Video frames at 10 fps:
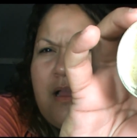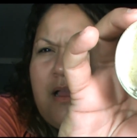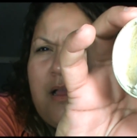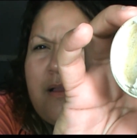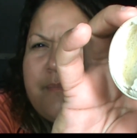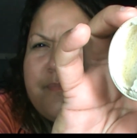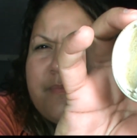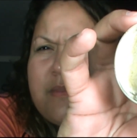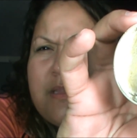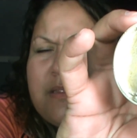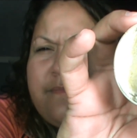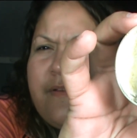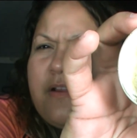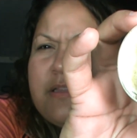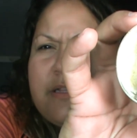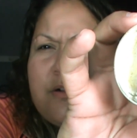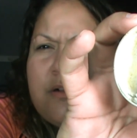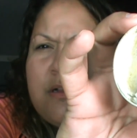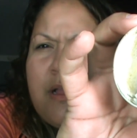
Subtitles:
Very little.